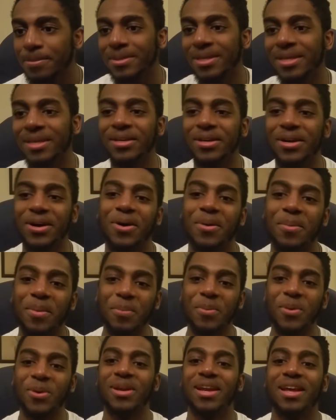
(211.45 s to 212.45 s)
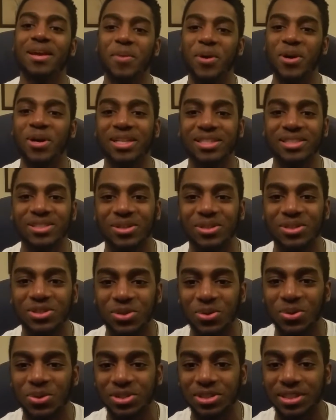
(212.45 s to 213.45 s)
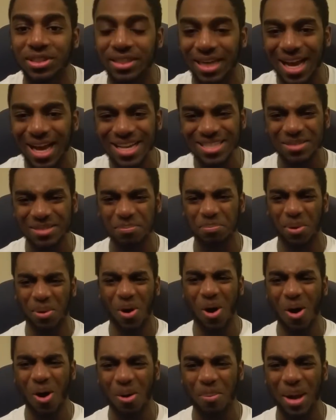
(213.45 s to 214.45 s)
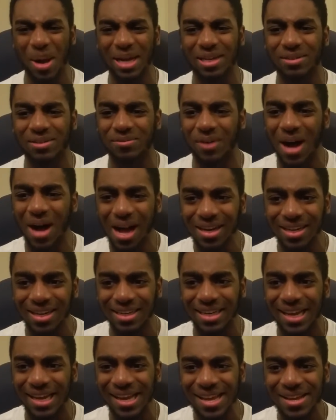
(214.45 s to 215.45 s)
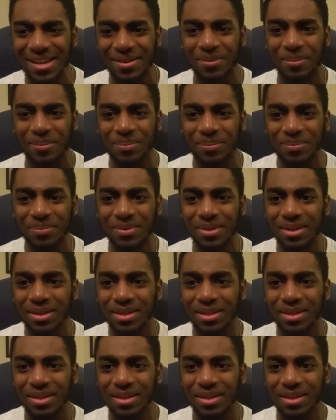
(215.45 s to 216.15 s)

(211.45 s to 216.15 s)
There you go. My boy Neymar gets on the score sheet. Nice ball by Cavani. Damn.